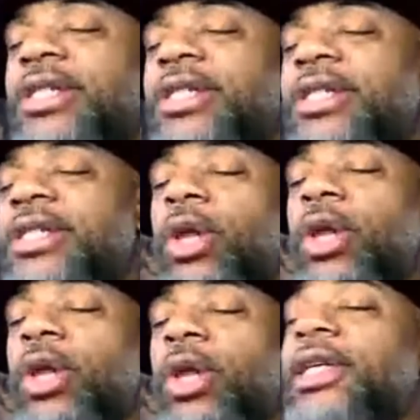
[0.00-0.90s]
still
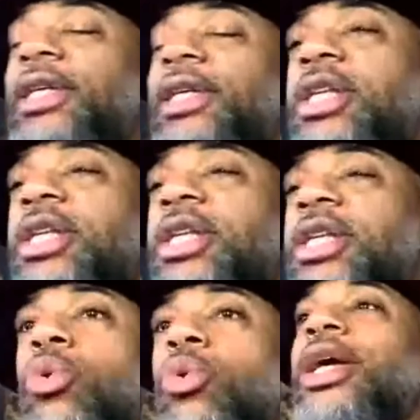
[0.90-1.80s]
and it does not
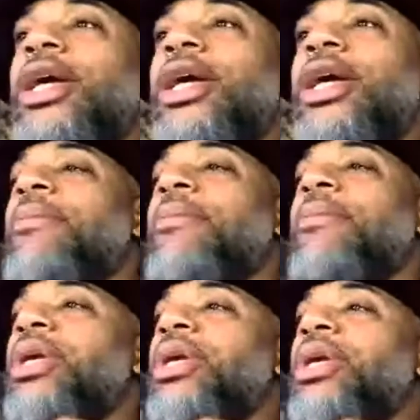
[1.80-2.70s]
move, it
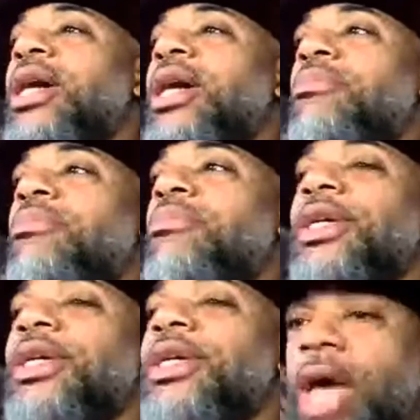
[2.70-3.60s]
becomes
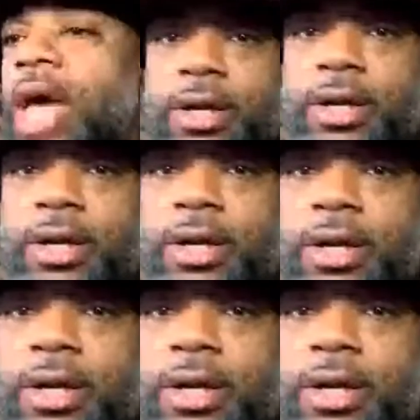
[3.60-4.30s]
toxic.